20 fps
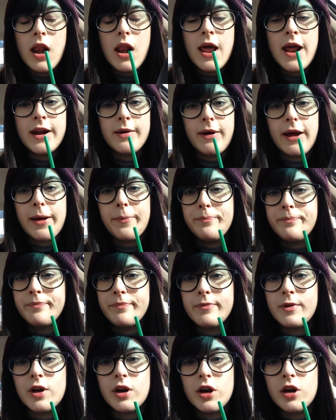Anyway,
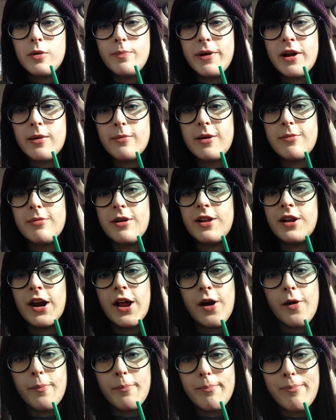gonna go pick up my brother
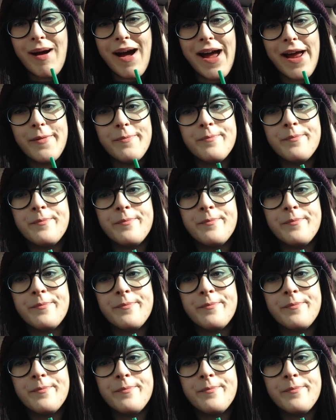now. Bye.